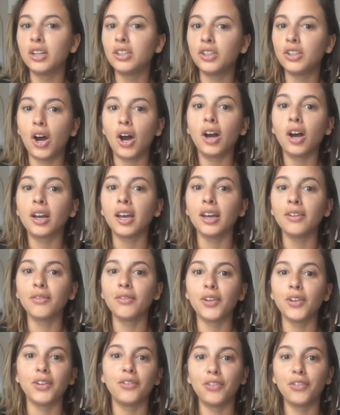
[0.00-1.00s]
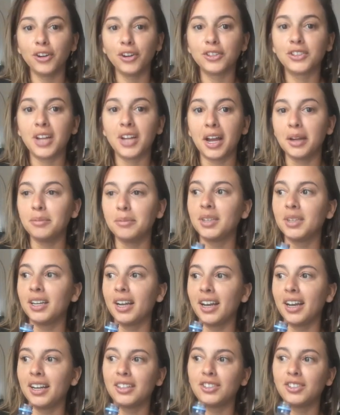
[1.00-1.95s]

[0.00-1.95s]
talking for the first time today.